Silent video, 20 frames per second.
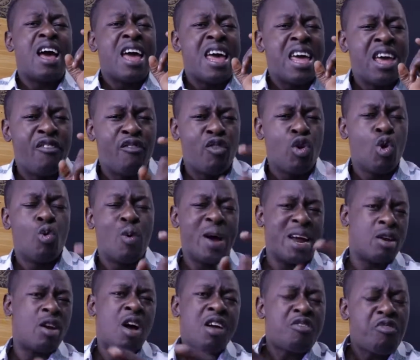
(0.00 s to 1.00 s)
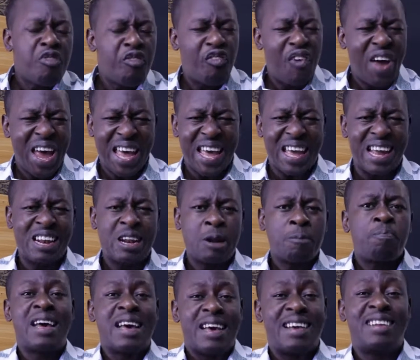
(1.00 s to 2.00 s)
If you will not fail,
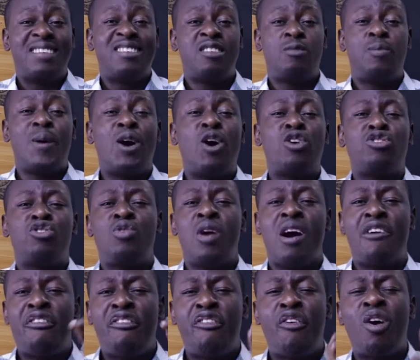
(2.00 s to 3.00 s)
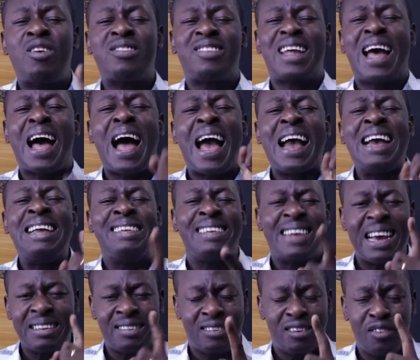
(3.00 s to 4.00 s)
it is because you have first
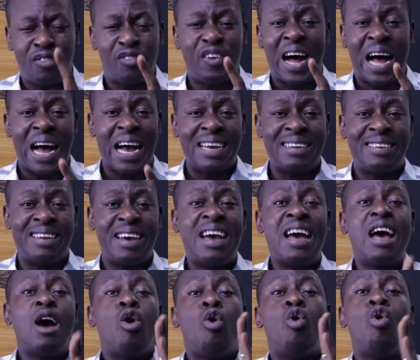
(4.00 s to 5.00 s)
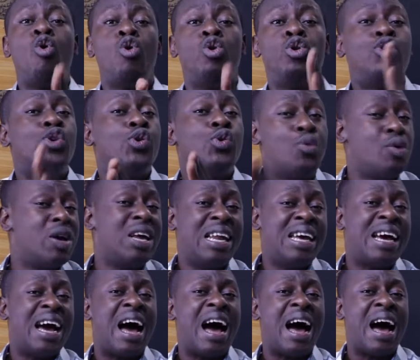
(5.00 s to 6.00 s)
identified who you
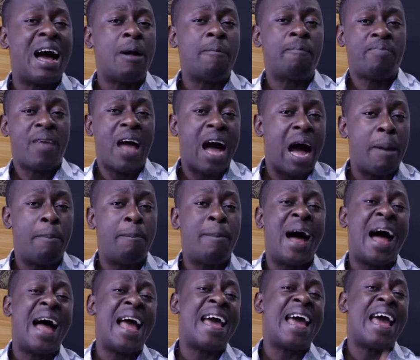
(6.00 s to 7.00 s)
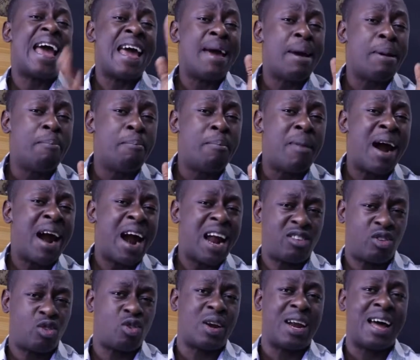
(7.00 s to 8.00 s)
really are. Am I a
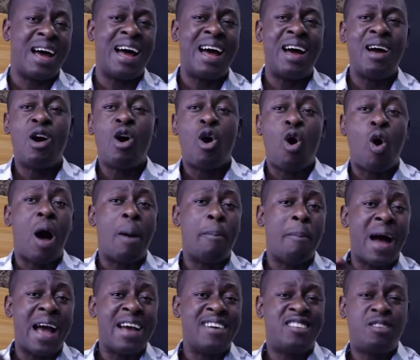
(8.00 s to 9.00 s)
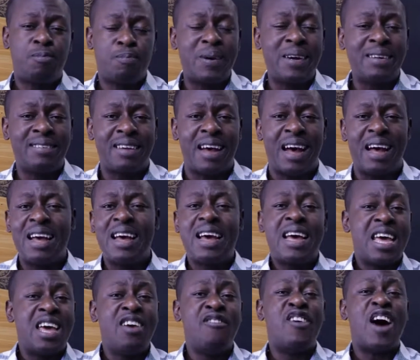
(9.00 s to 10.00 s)
marathoner or am I a sprinter?
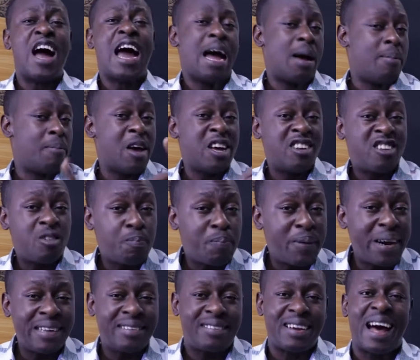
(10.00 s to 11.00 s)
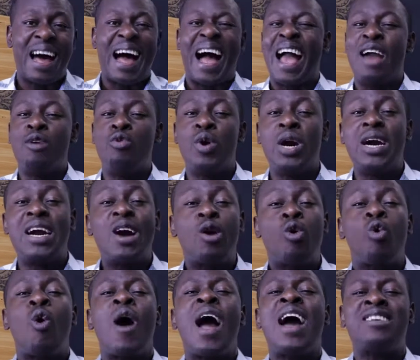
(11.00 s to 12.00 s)
If I am a sprinter, I will
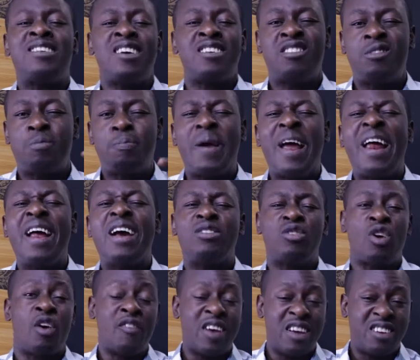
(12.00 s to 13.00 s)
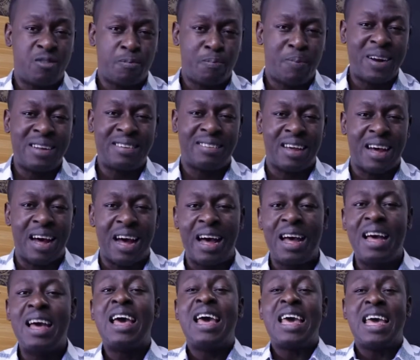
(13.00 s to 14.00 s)
require the spirit of a sprinter.
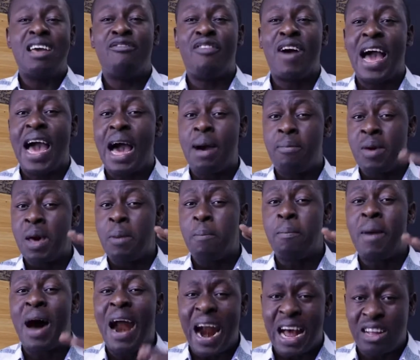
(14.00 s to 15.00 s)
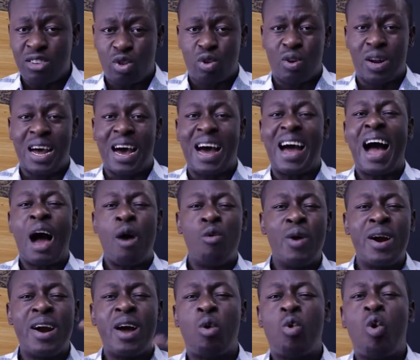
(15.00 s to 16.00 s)
If I am a marathoner, I
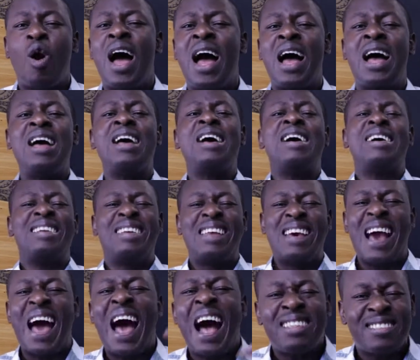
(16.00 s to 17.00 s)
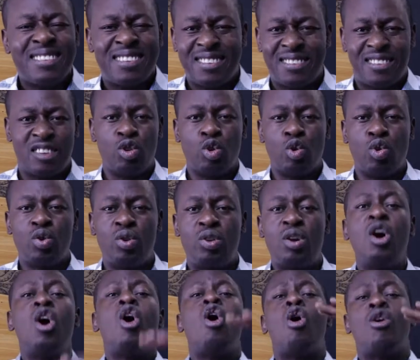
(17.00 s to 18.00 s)
will require the attitude
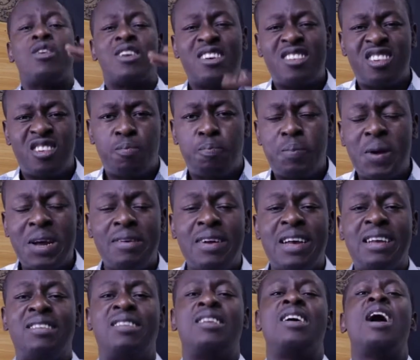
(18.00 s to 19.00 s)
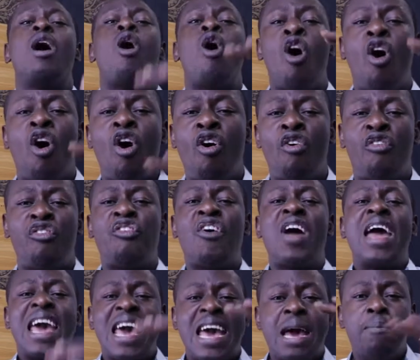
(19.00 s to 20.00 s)
or the spirit of
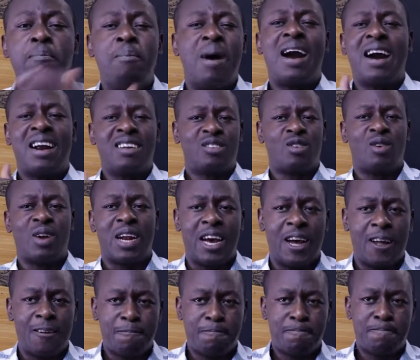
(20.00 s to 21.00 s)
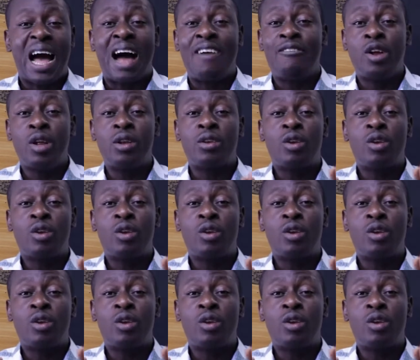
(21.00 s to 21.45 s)
a marathoner. Having